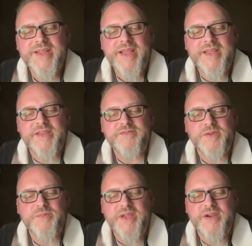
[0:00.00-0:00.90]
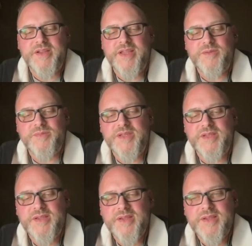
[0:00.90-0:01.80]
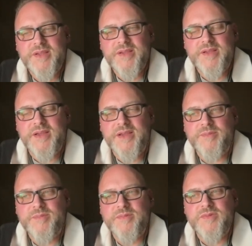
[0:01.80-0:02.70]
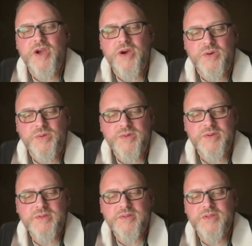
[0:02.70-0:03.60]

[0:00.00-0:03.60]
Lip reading: And then from there, he helped me know the